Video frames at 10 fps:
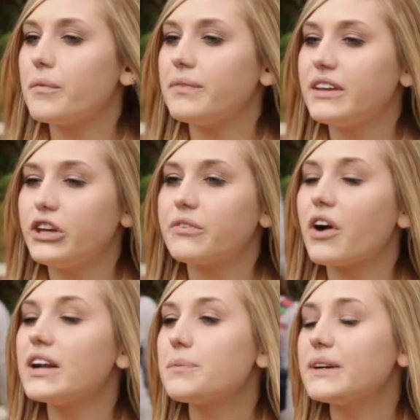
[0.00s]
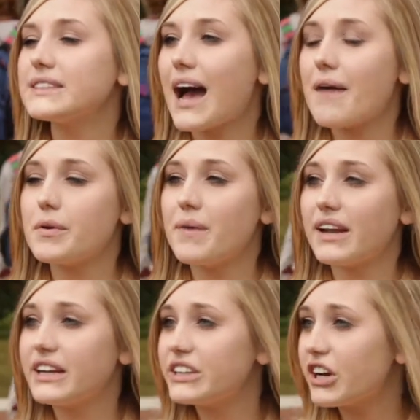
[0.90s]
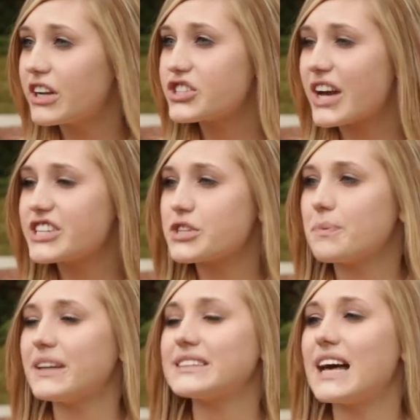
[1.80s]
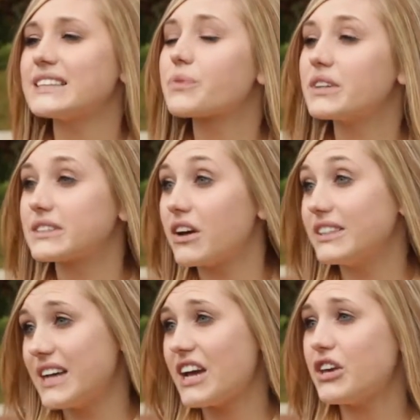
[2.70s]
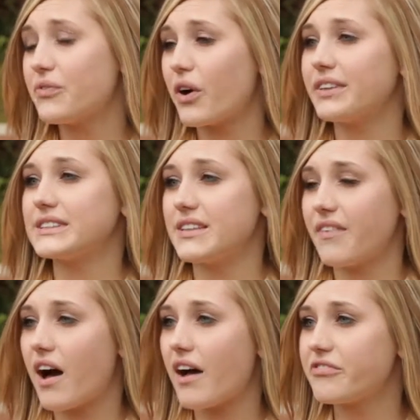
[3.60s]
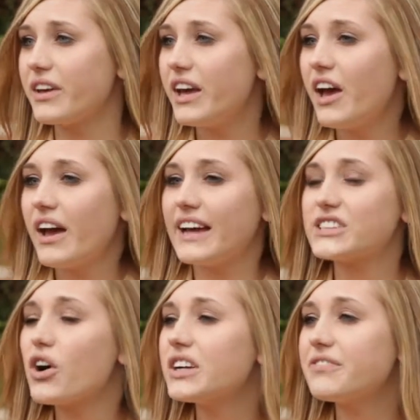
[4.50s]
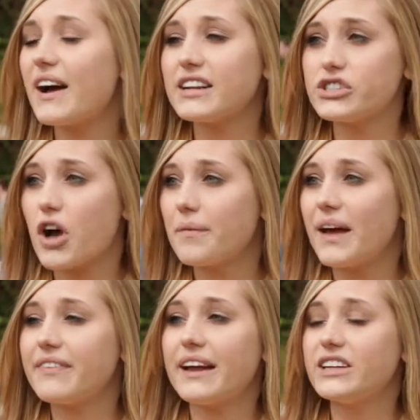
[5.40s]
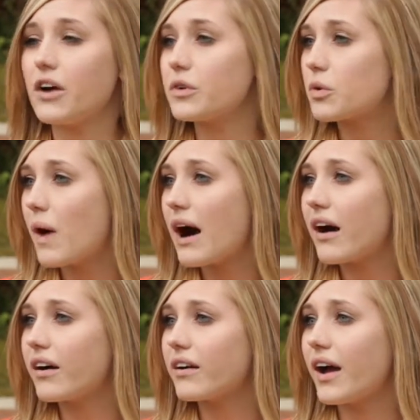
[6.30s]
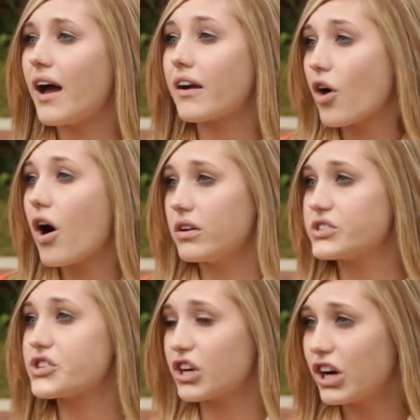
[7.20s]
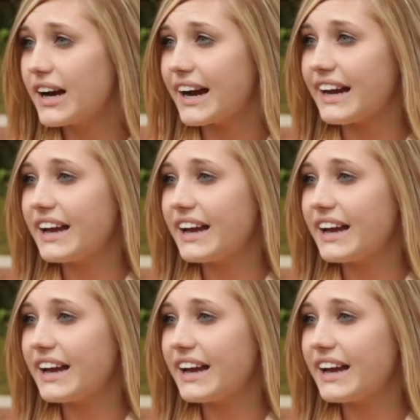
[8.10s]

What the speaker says: You've got to put time and money into your education because that's where it's going to take you farthest in life. It's hard to find a job that they don't require a college degree.